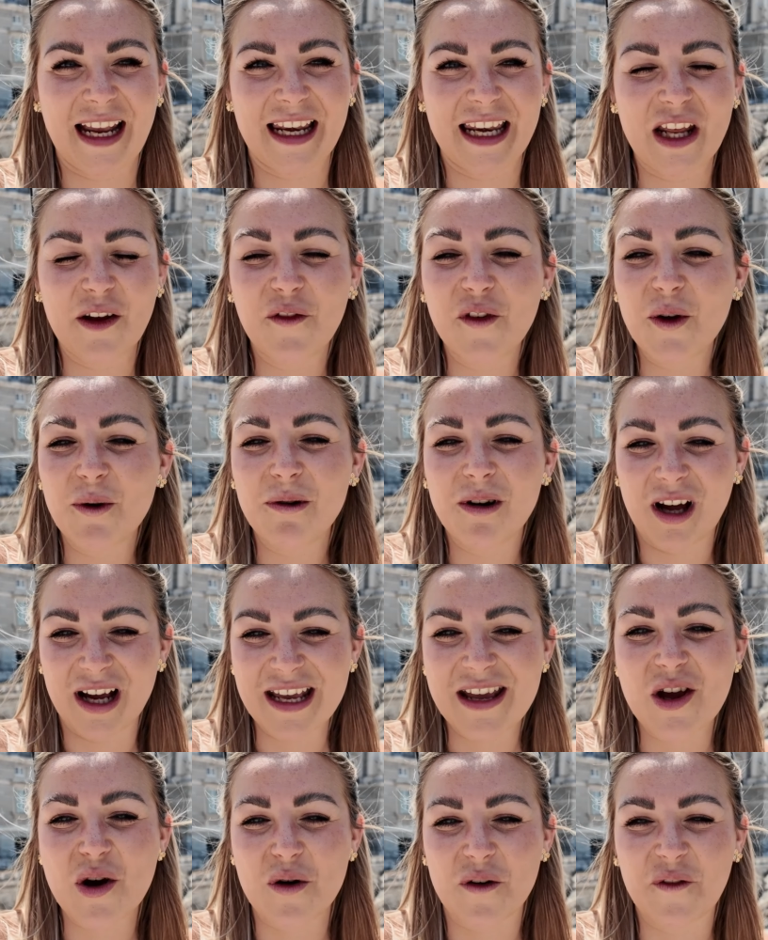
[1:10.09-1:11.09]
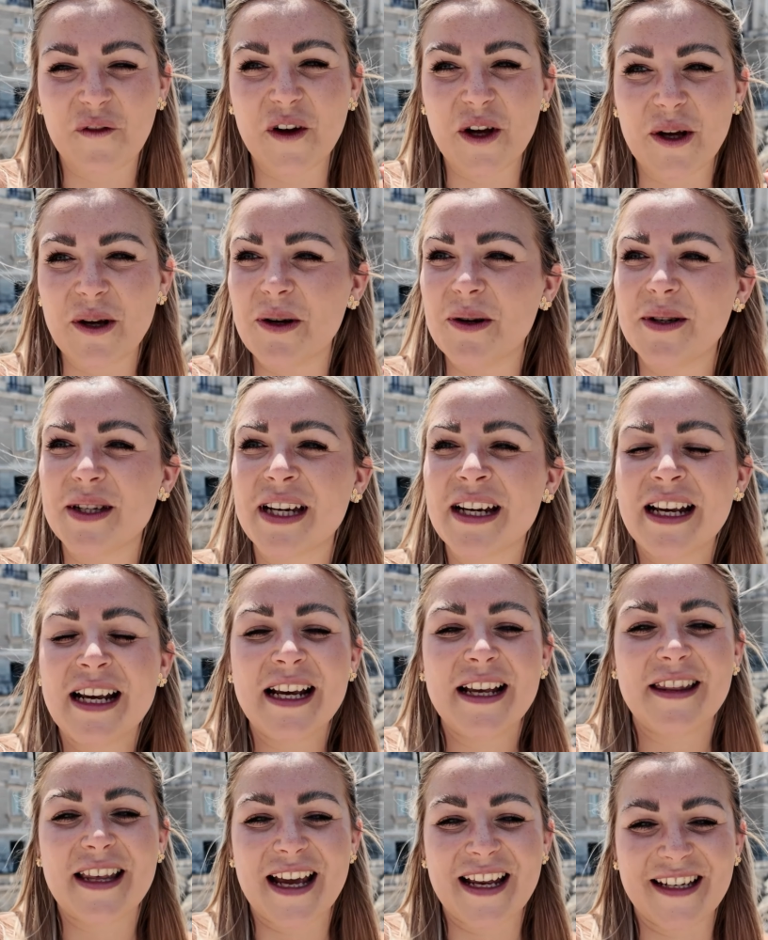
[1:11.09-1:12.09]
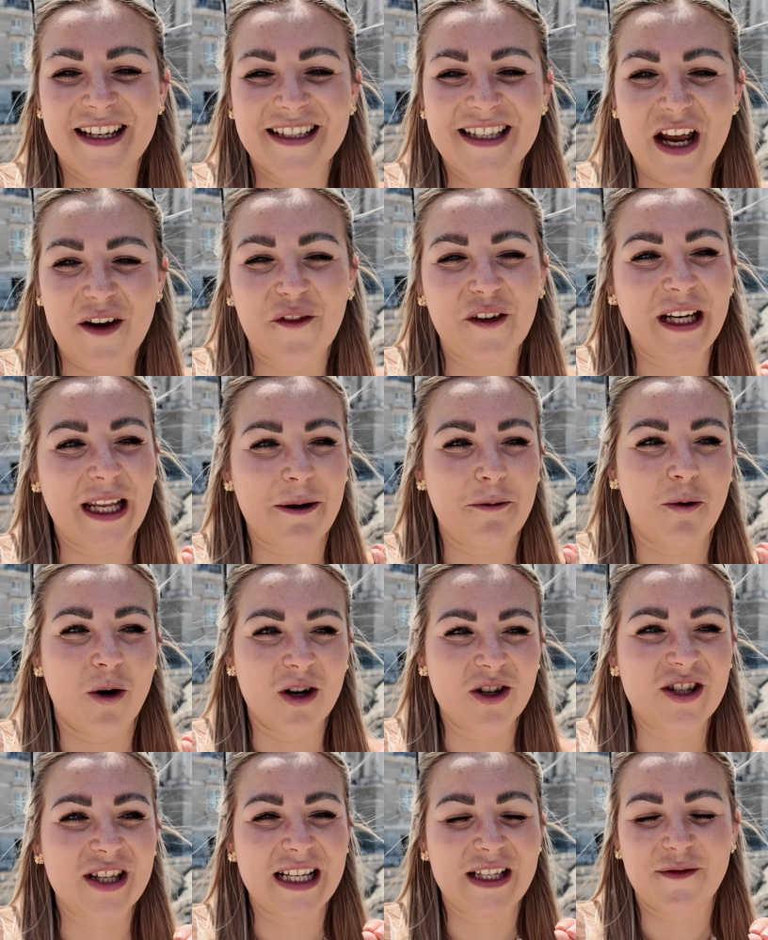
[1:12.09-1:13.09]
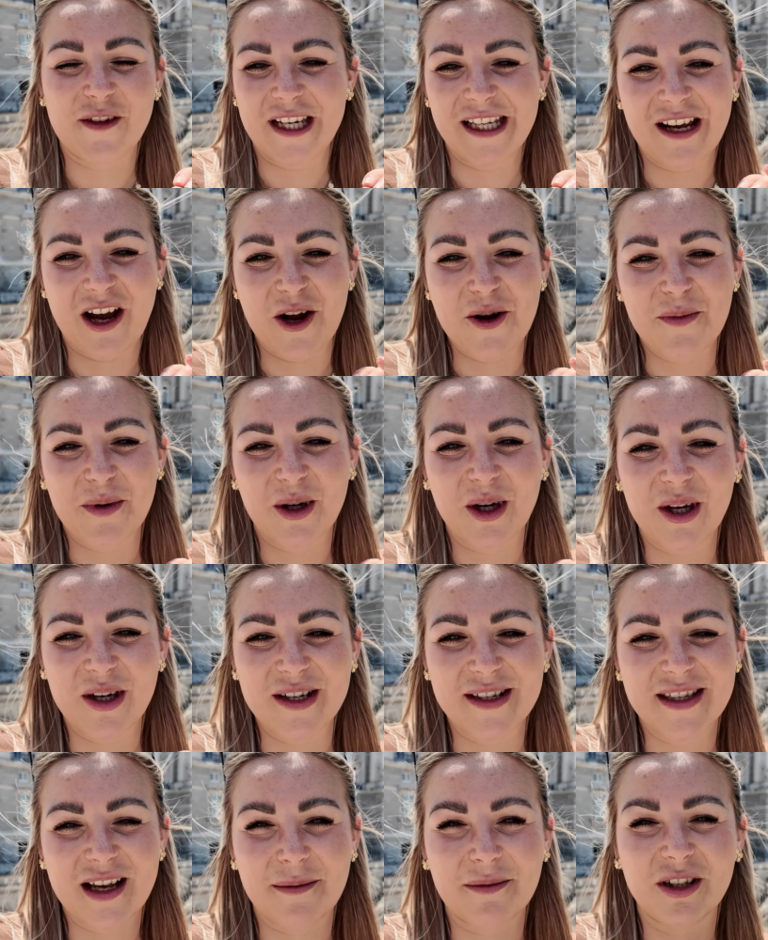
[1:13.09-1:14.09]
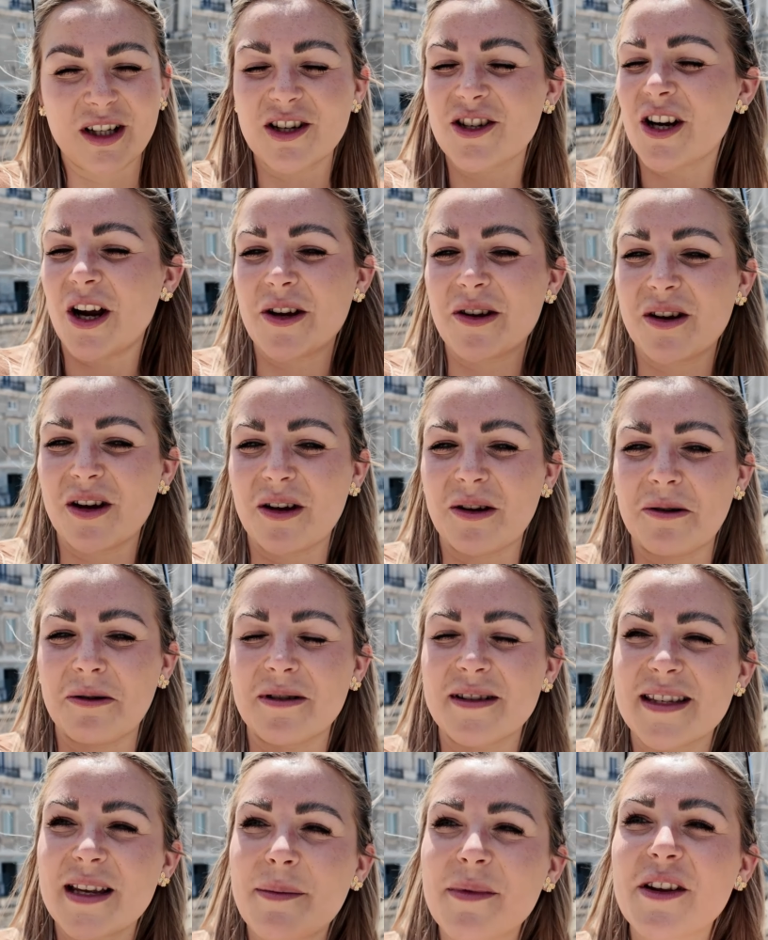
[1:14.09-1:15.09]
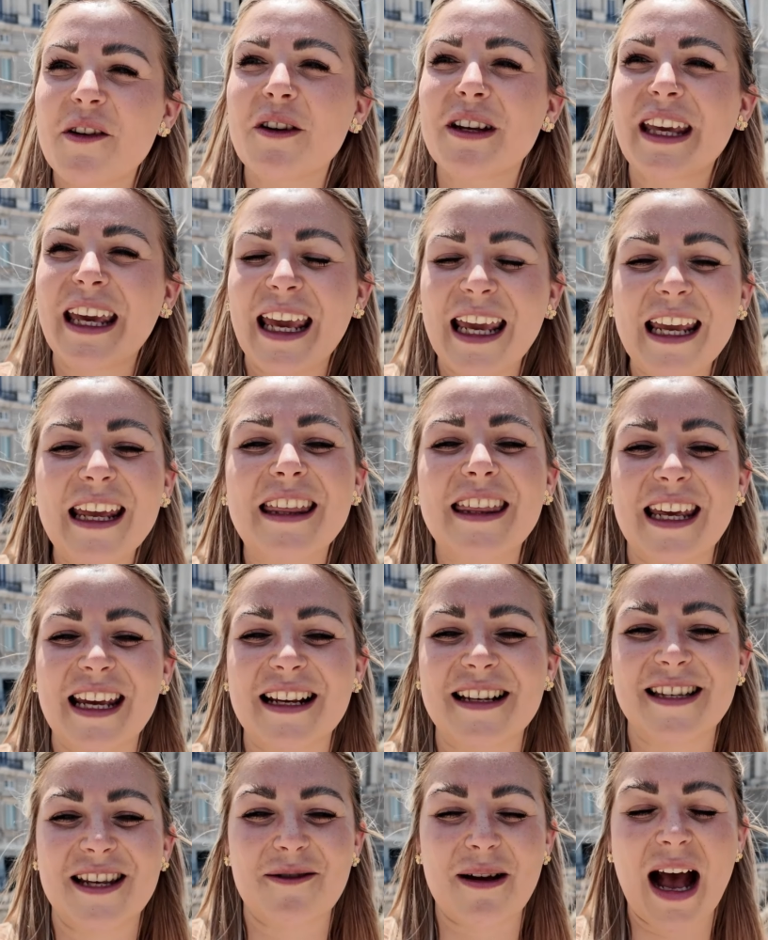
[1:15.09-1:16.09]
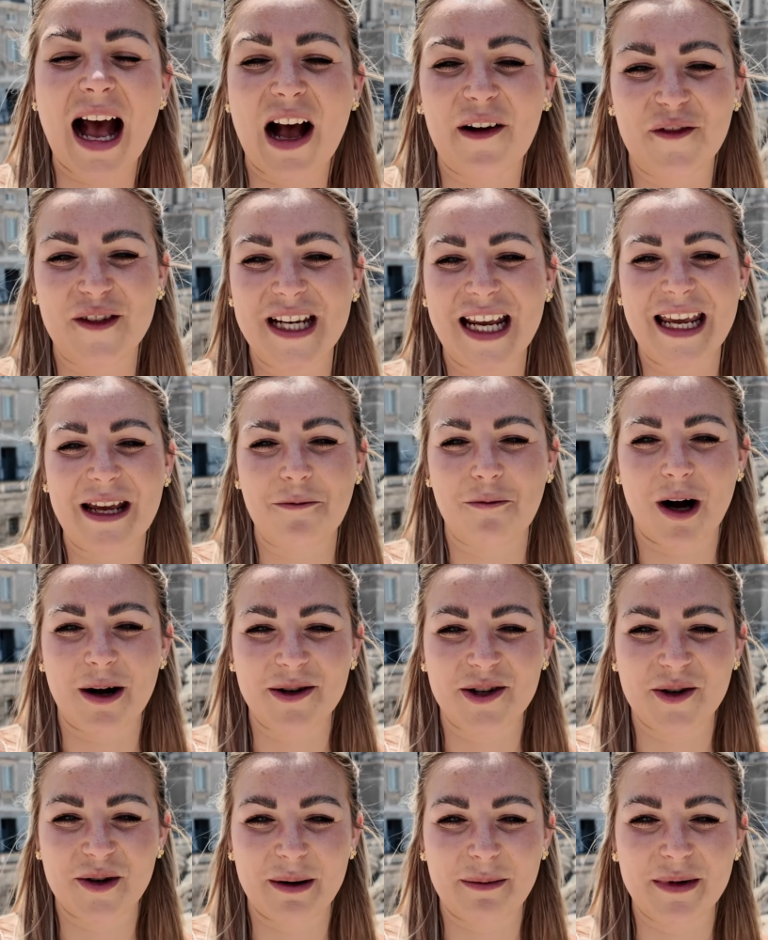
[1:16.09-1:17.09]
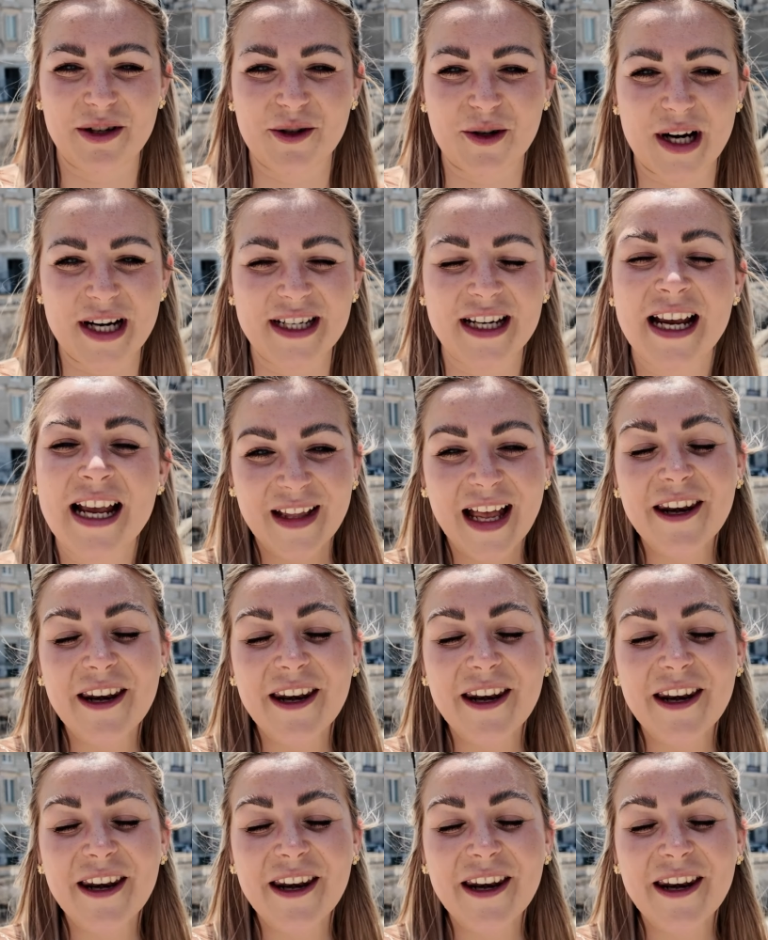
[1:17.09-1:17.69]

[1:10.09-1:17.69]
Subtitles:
And if you like your food, then definitely watch this video, because I'm going to show you some of the key things that you have to eat whilst you're in Madrid.